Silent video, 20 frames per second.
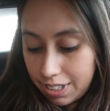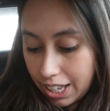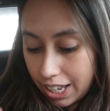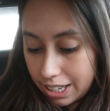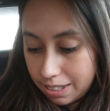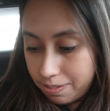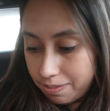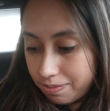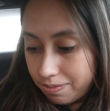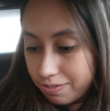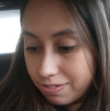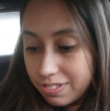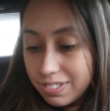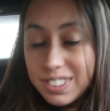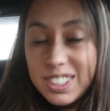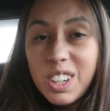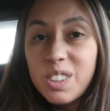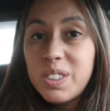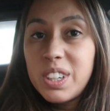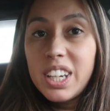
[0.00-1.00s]
yeah,
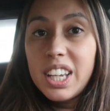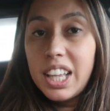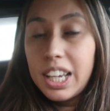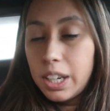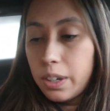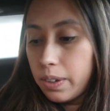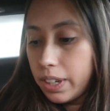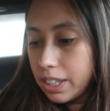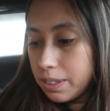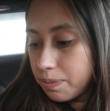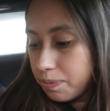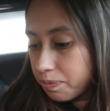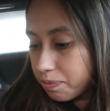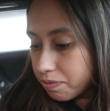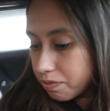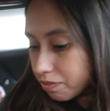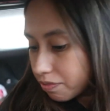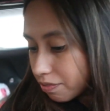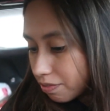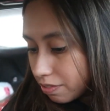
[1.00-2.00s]
don't really like going.
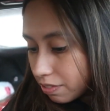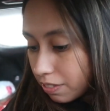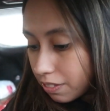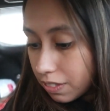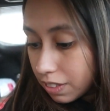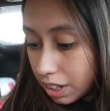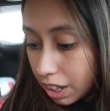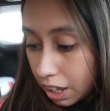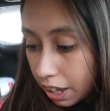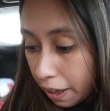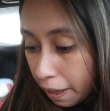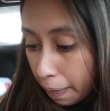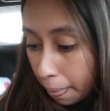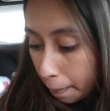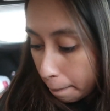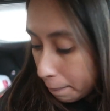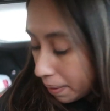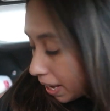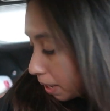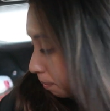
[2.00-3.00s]

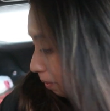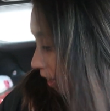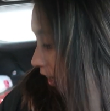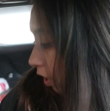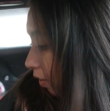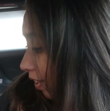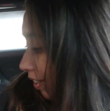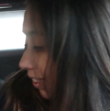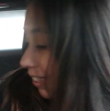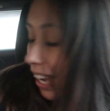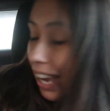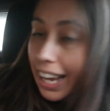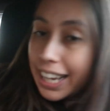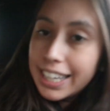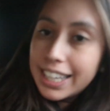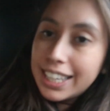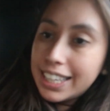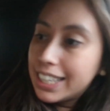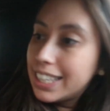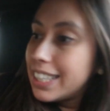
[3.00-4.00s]
But I'm gonna go
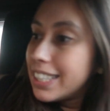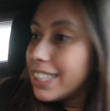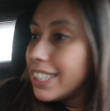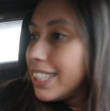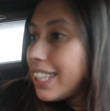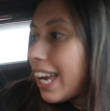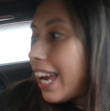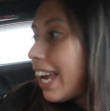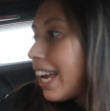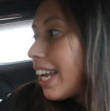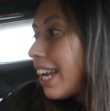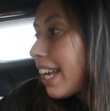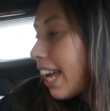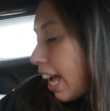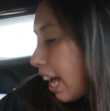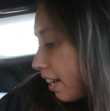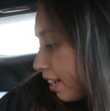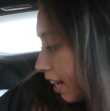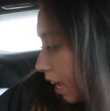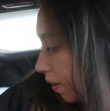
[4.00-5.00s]
inside, yay!
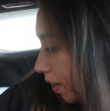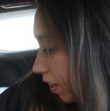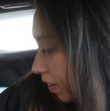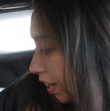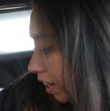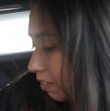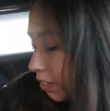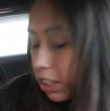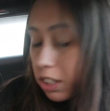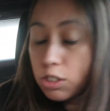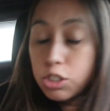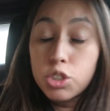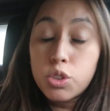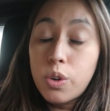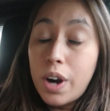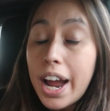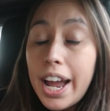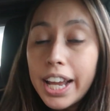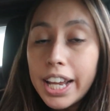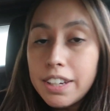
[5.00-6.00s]
And now I don't have to
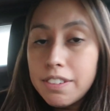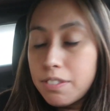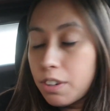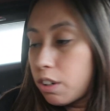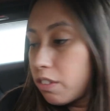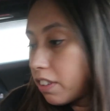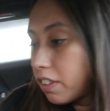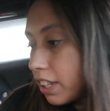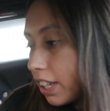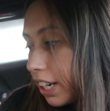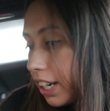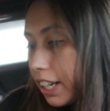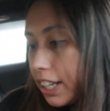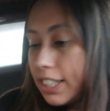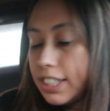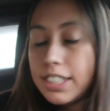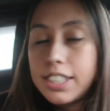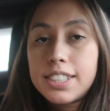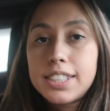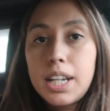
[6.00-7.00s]
drive over there.
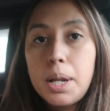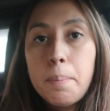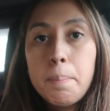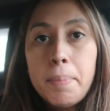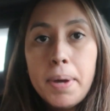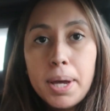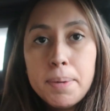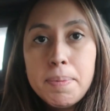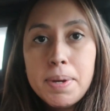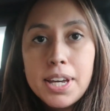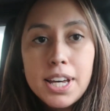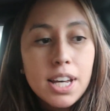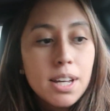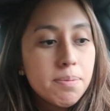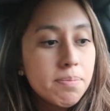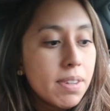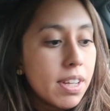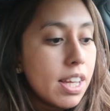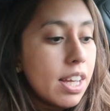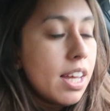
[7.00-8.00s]
He's just gonna pick me
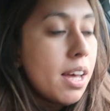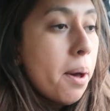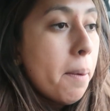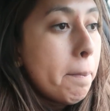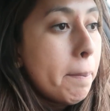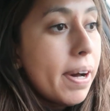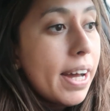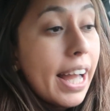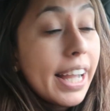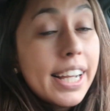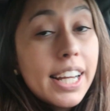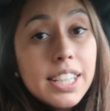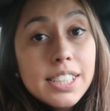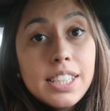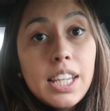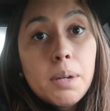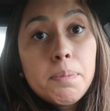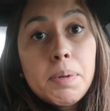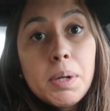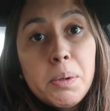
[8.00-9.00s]
up, but I gotta
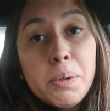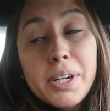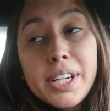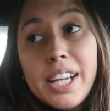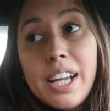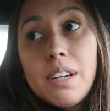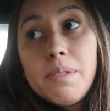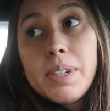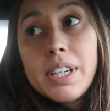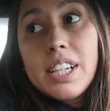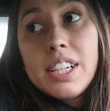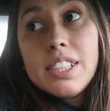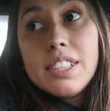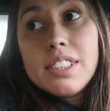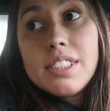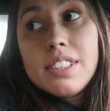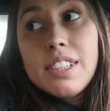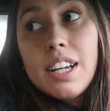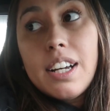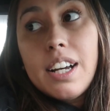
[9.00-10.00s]
take pre-workout
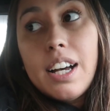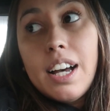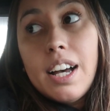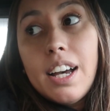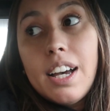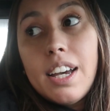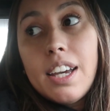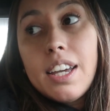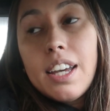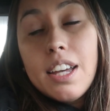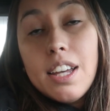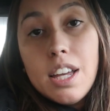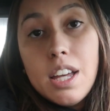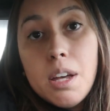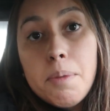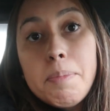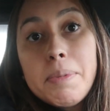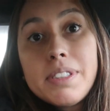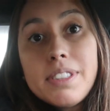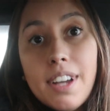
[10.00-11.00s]
because I
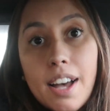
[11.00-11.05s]
am